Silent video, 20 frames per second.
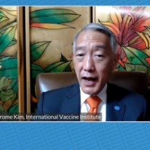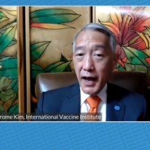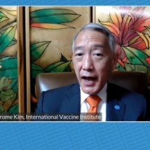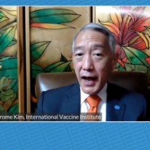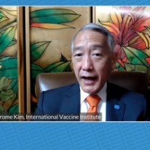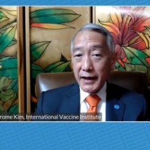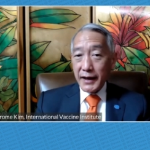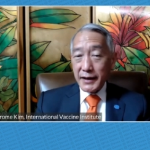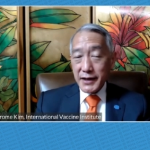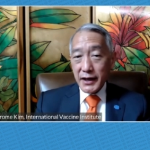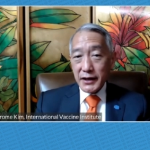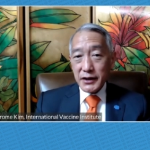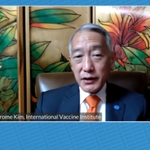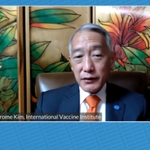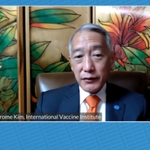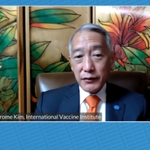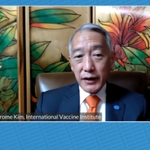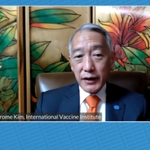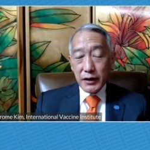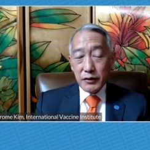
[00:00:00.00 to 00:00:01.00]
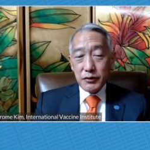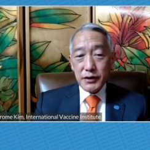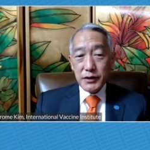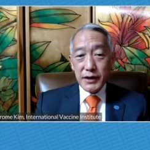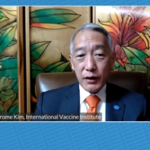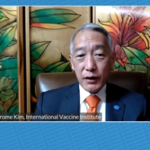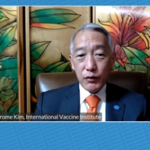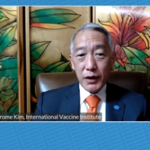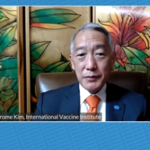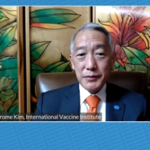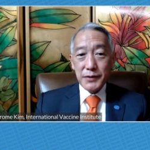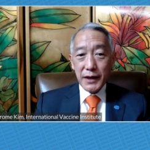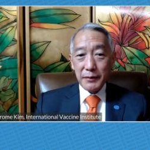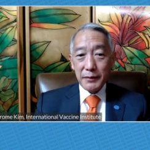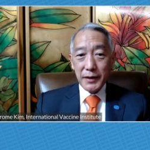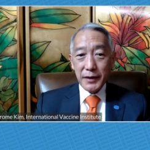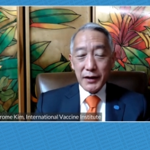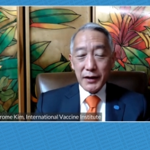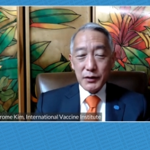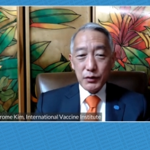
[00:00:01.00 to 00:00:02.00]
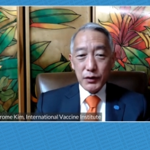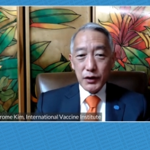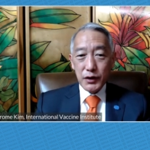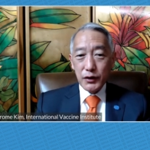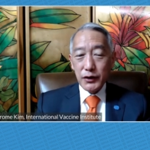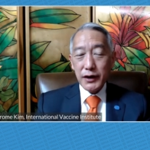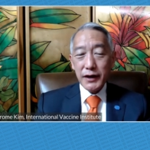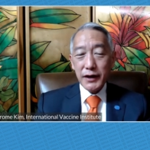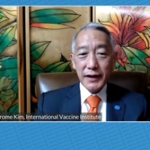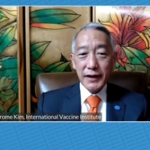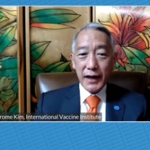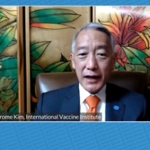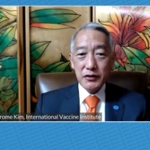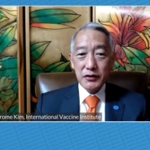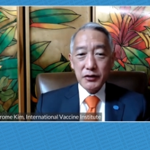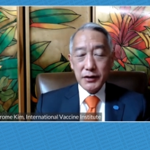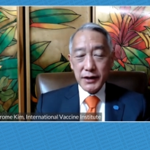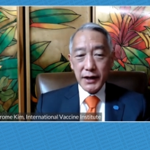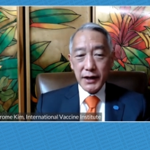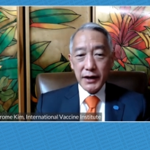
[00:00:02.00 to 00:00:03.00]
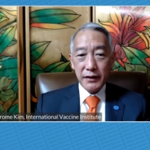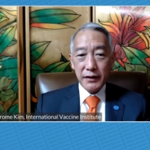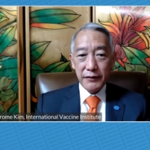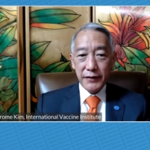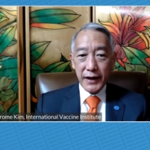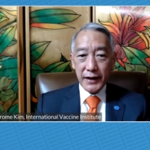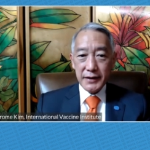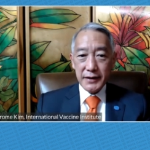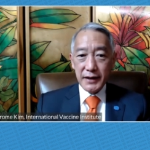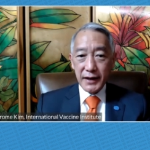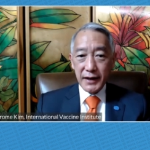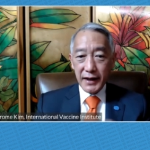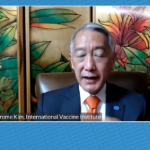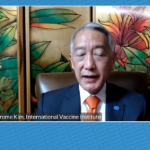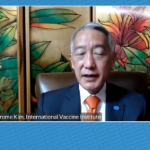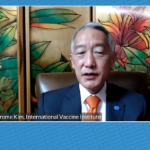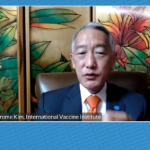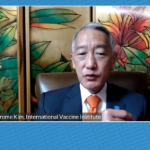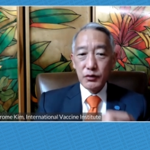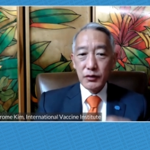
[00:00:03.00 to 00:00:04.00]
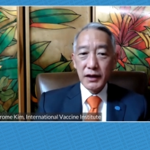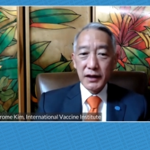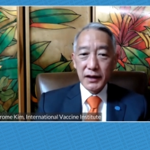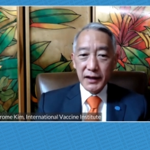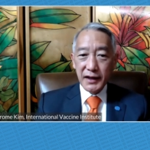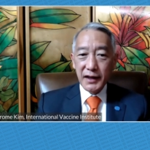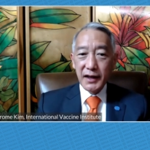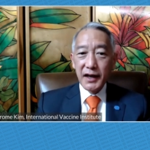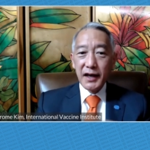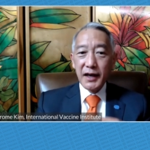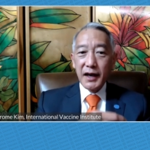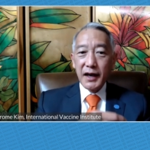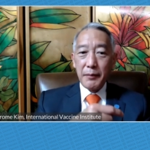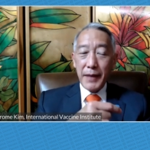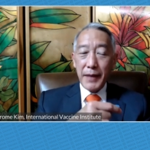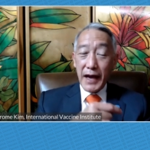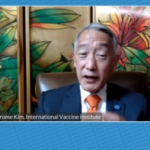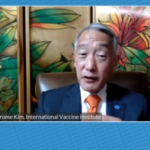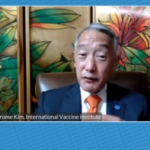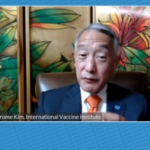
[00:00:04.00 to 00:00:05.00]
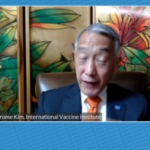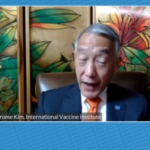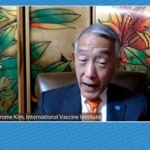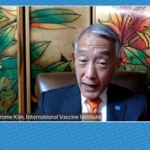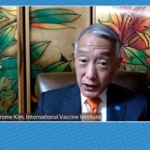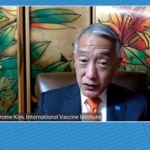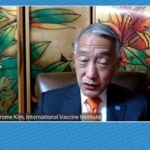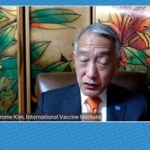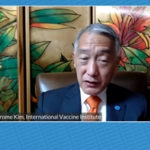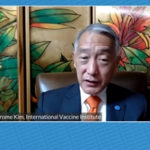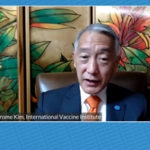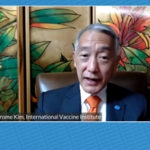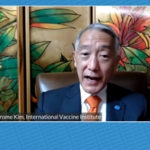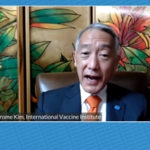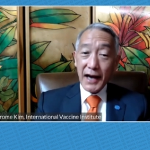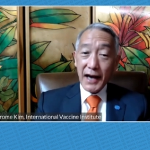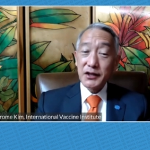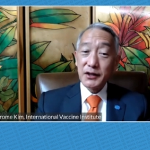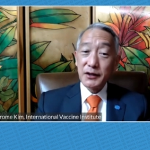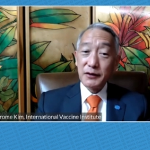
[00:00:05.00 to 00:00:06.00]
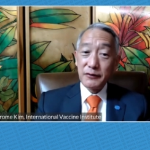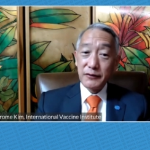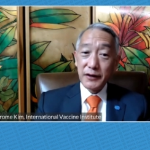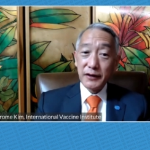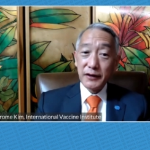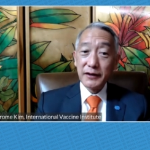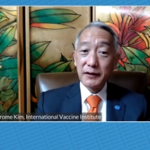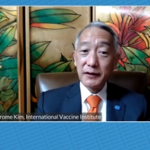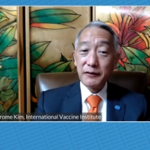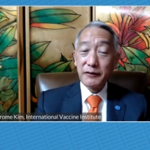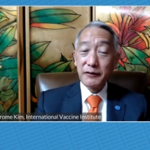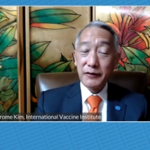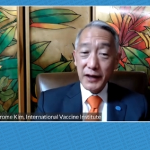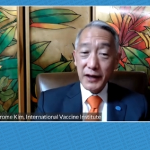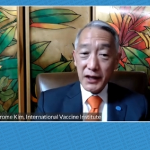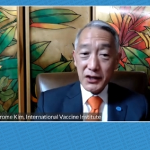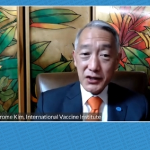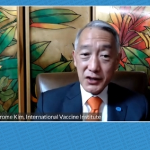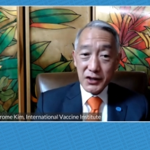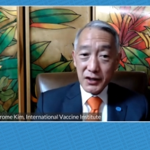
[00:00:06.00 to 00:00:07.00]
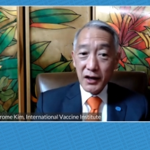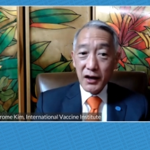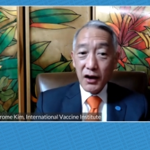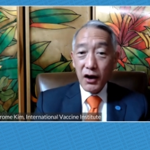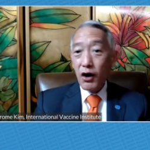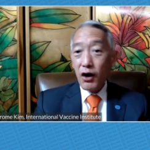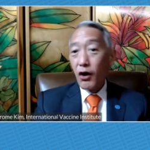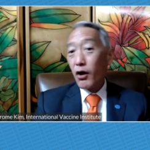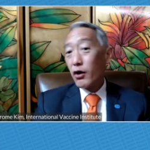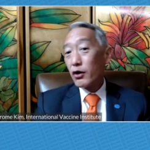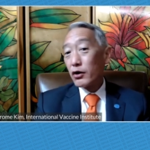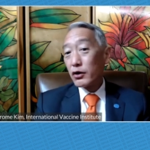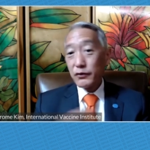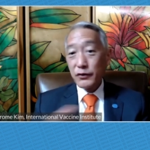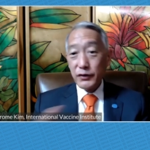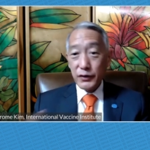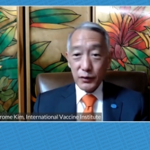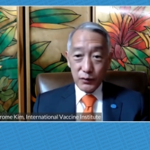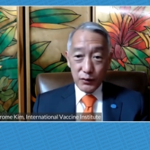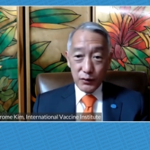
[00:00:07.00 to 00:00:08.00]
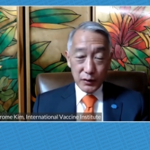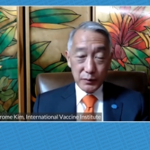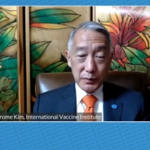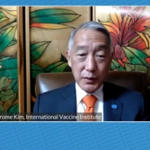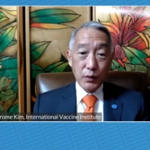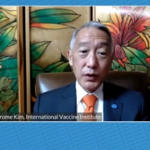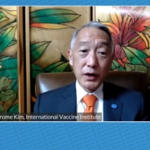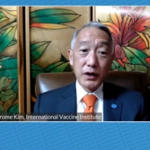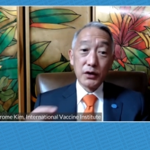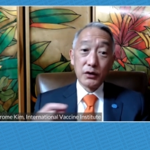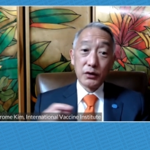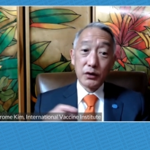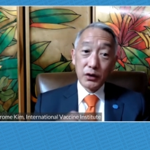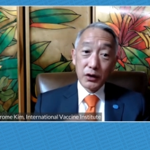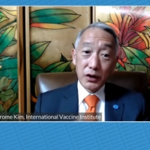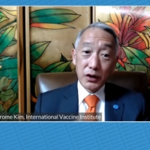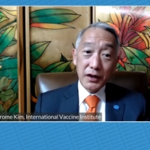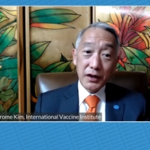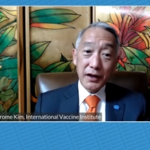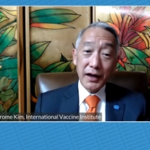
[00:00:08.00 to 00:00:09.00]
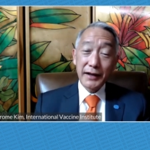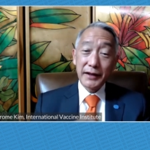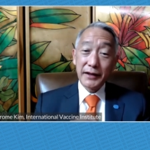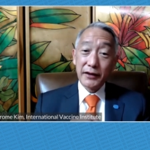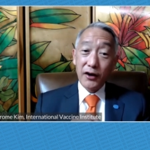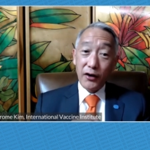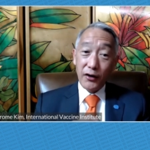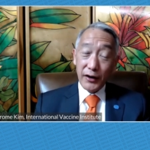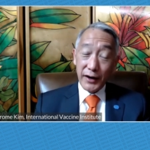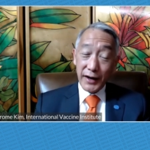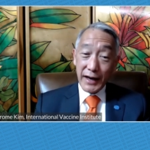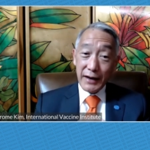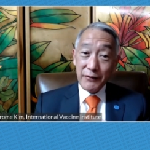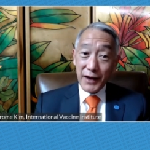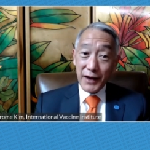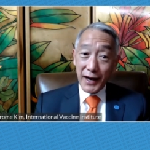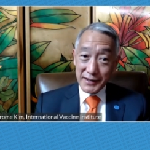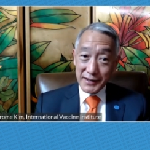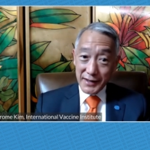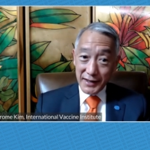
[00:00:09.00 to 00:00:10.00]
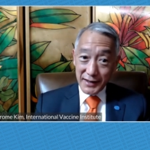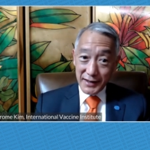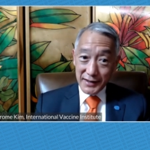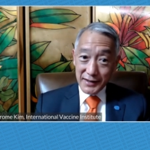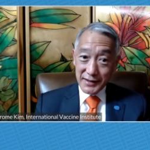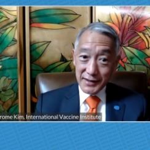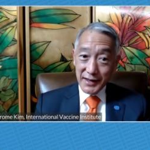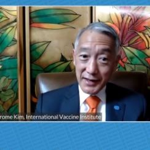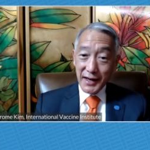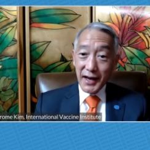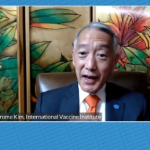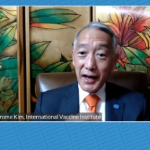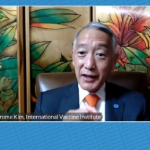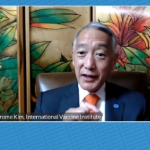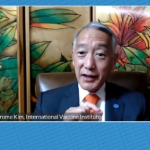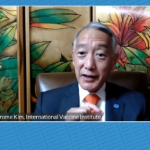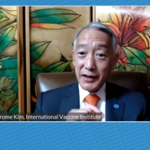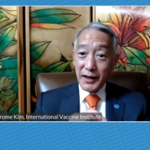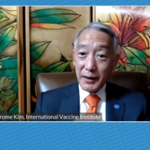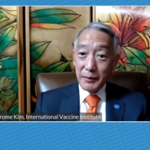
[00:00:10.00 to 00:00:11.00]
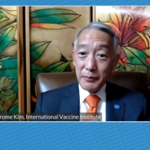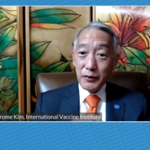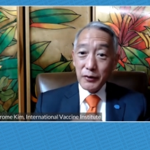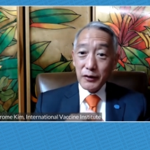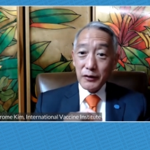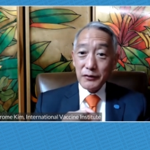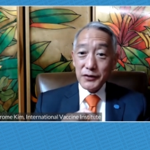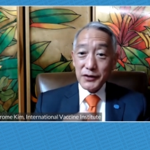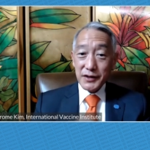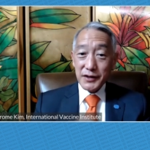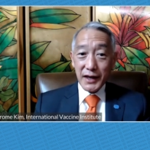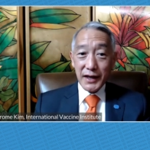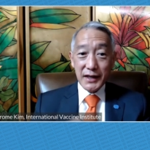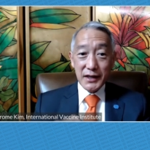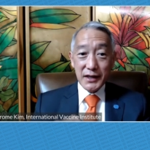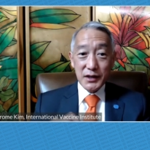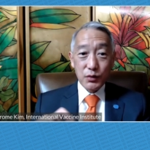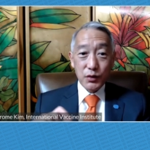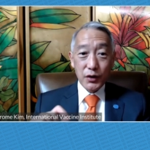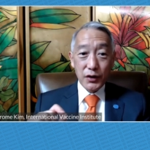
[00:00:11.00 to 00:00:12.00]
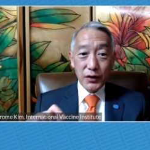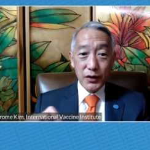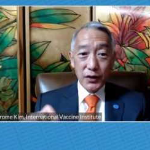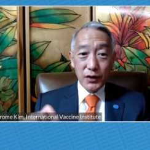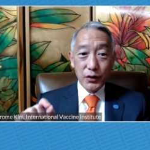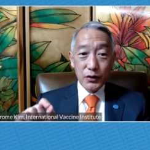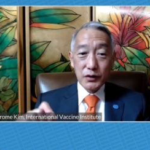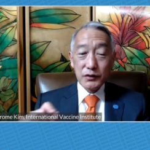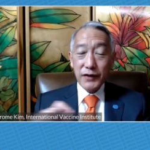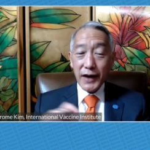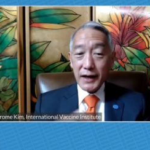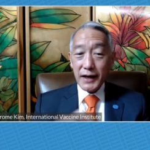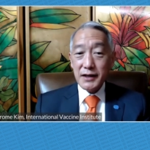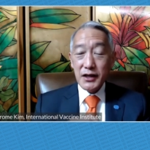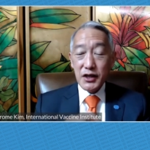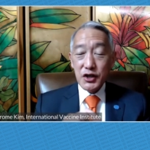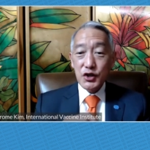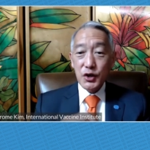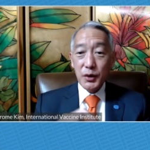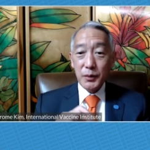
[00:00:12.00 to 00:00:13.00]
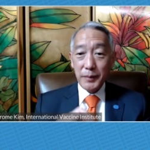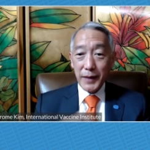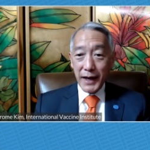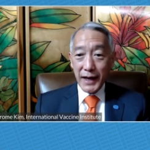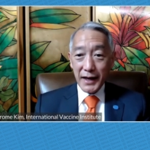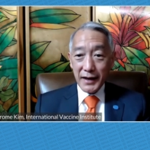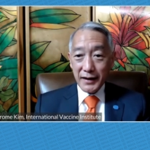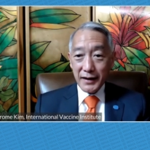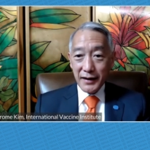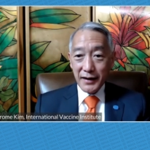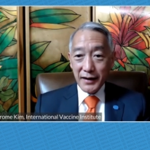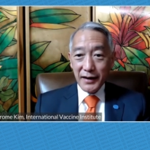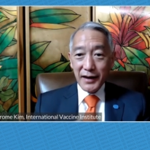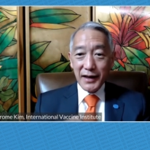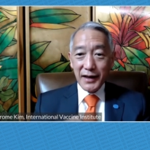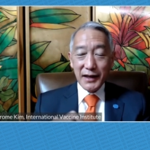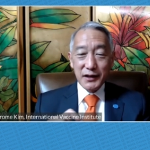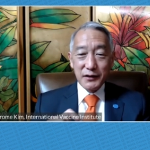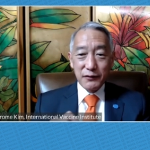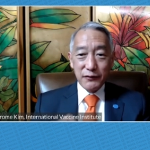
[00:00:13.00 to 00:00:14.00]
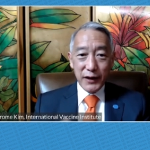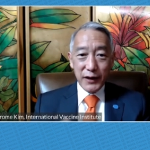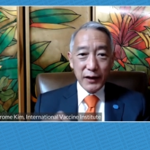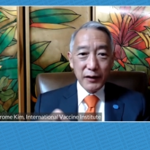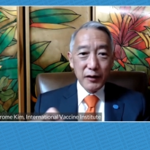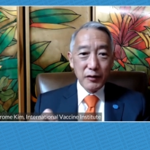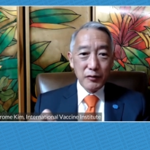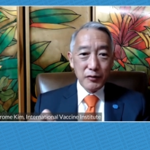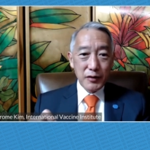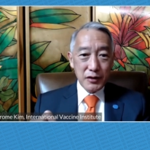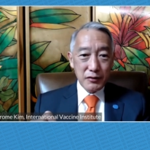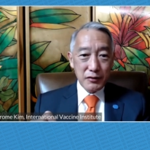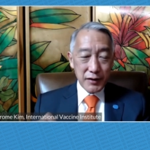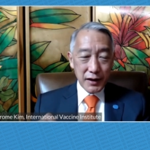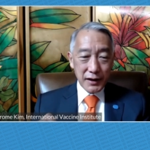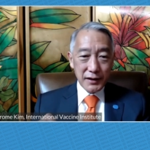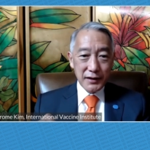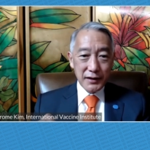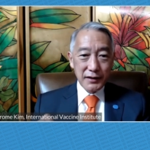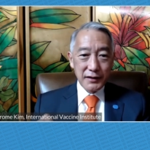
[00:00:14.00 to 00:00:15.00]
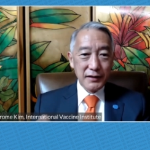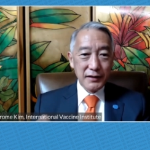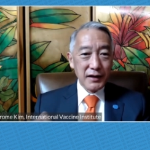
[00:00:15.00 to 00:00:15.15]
And it's actually a very interesting website because when you look at the AstraZeneca vaccine, it is really manufactured and actually filled and finished all over the world. But when you look at the RNA vaccines, the number of sites where those vaccines are made is very restricted,